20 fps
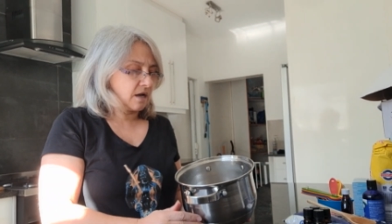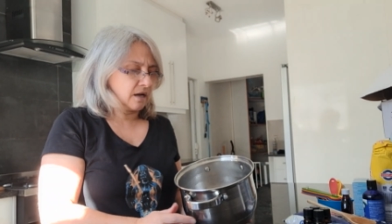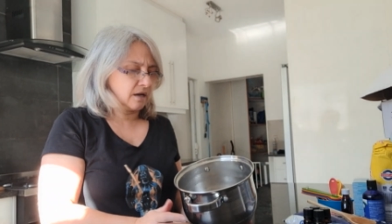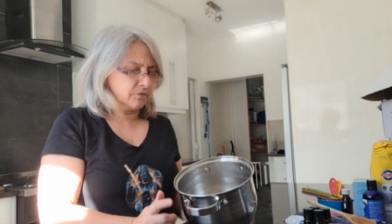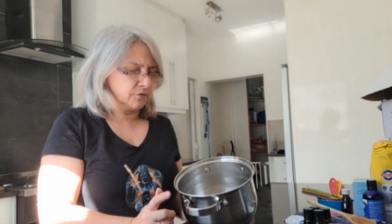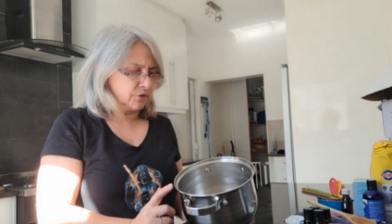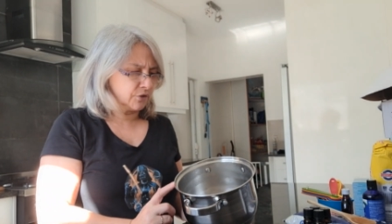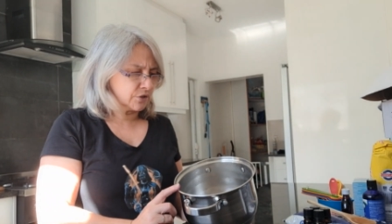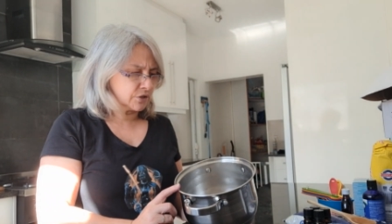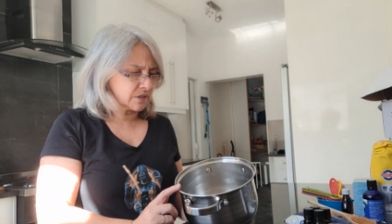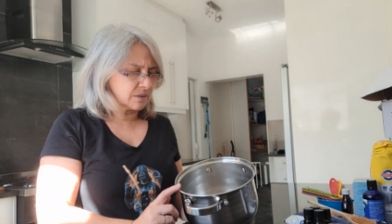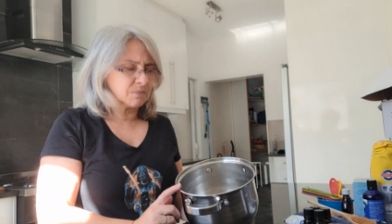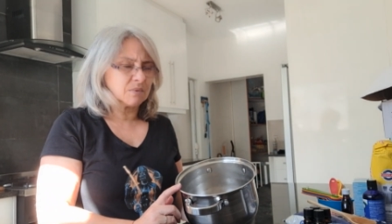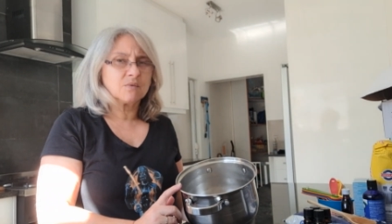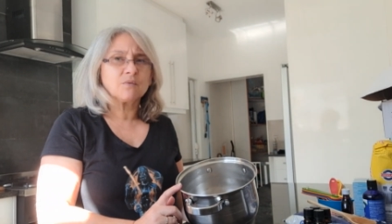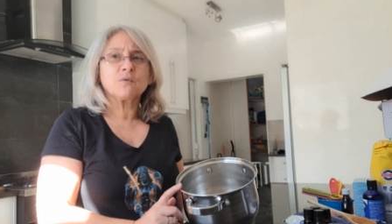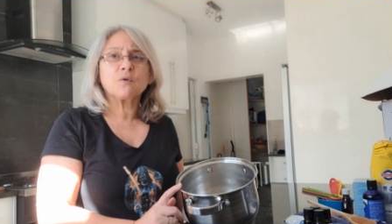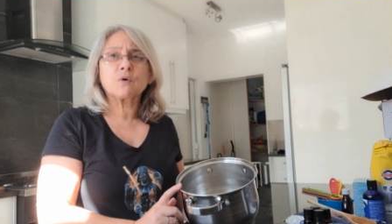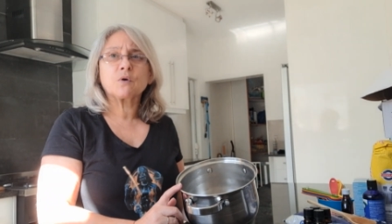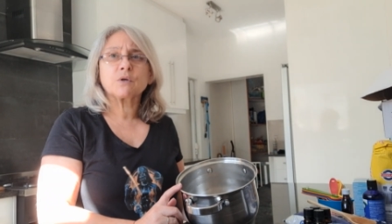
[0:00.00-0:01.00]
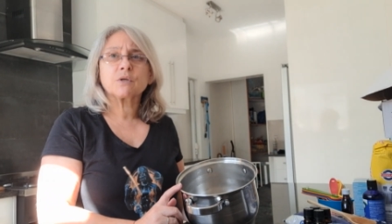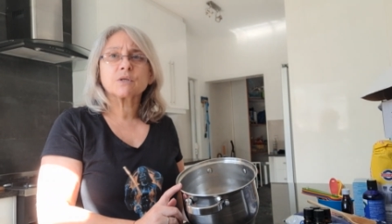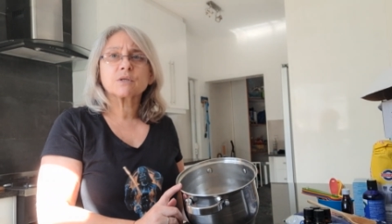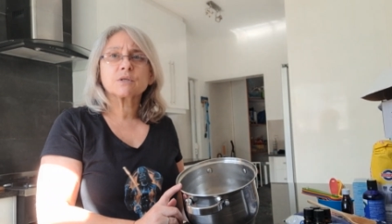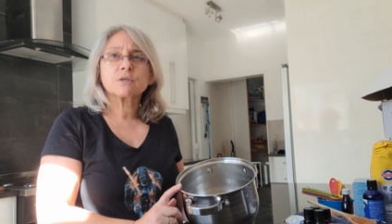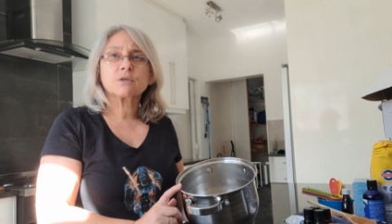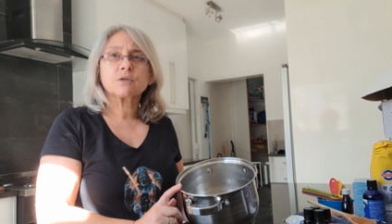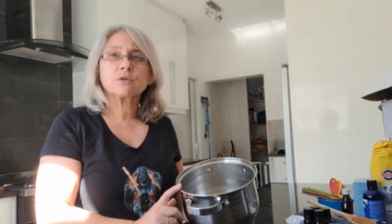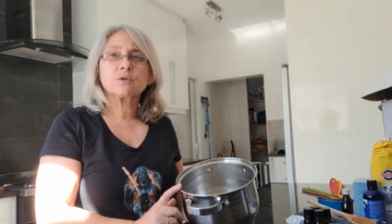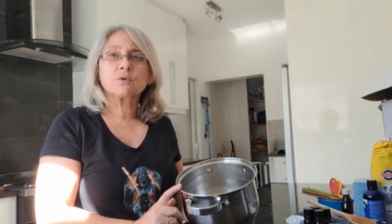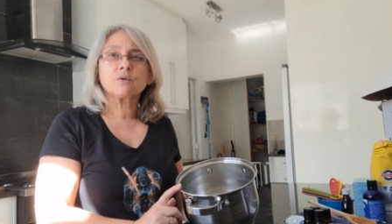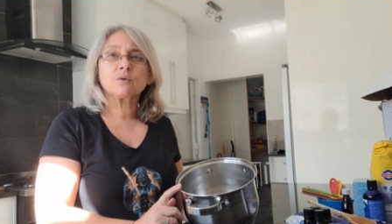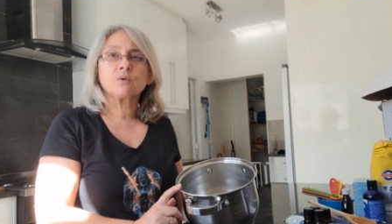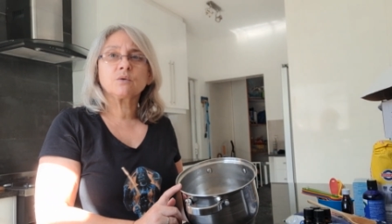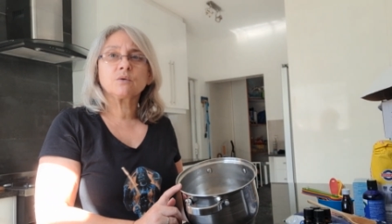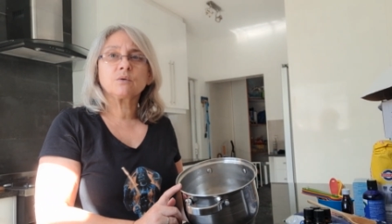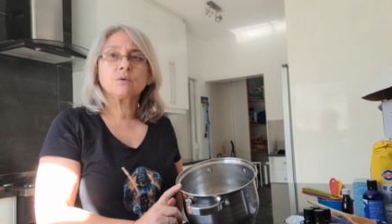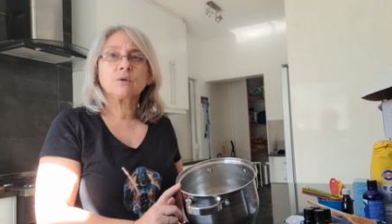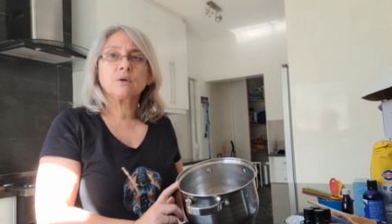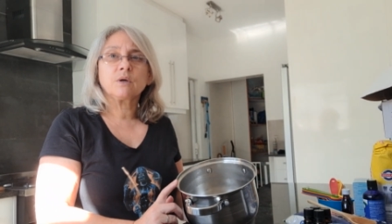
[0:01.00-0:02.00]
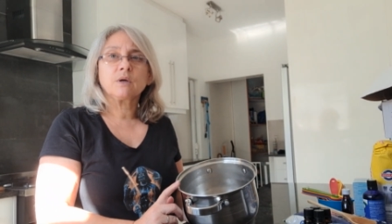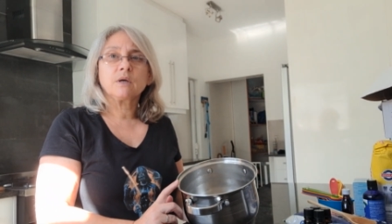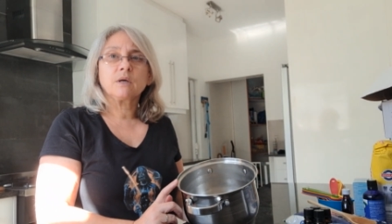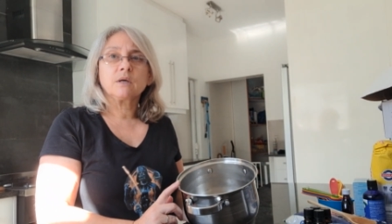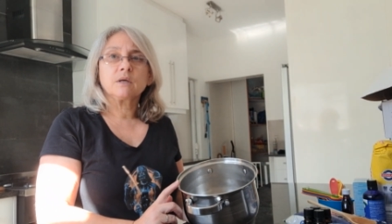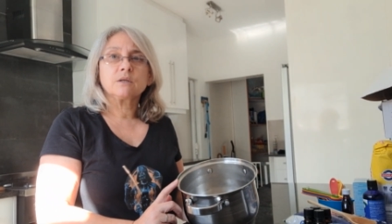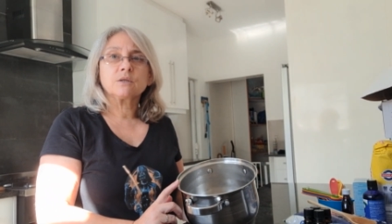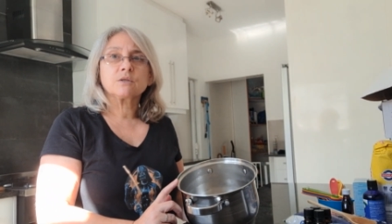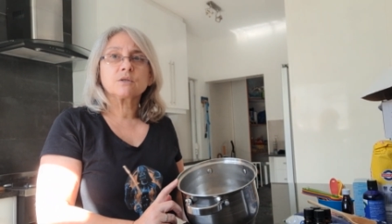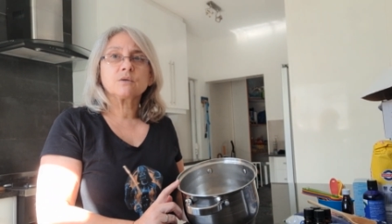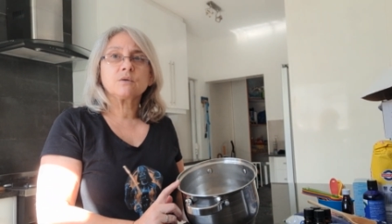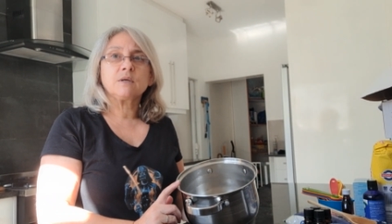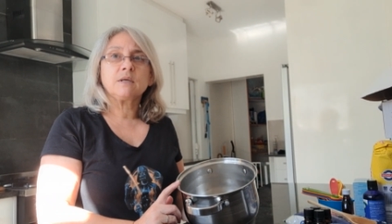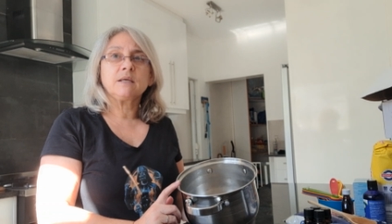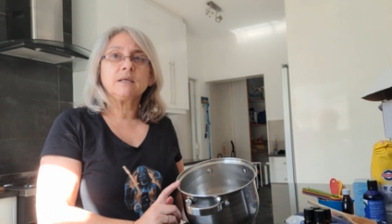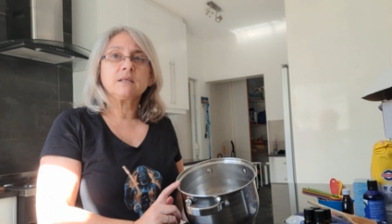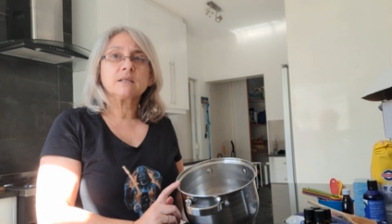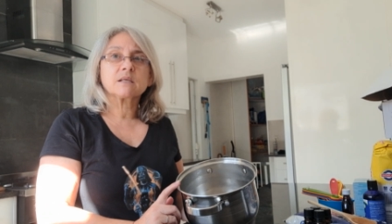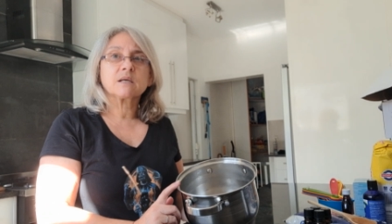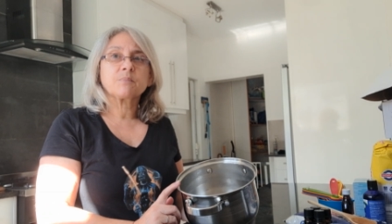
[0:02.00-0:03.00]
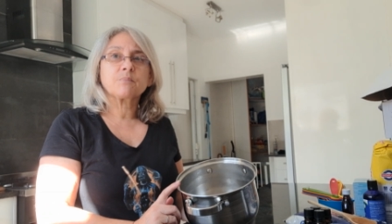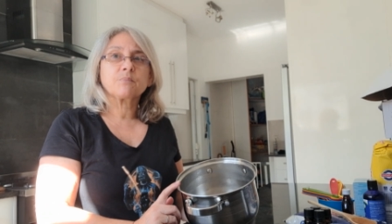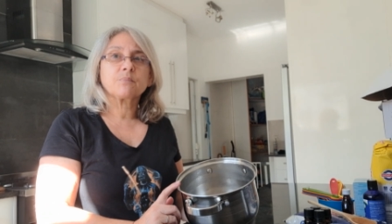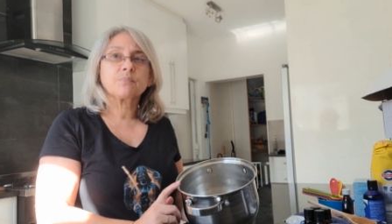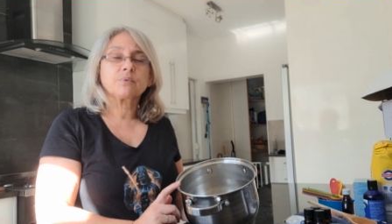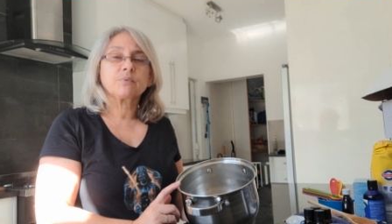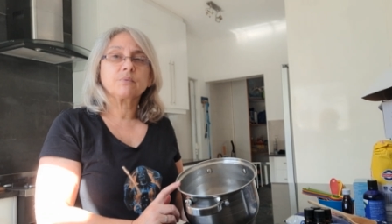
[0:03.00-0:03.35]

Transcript: I've used it before just to heat up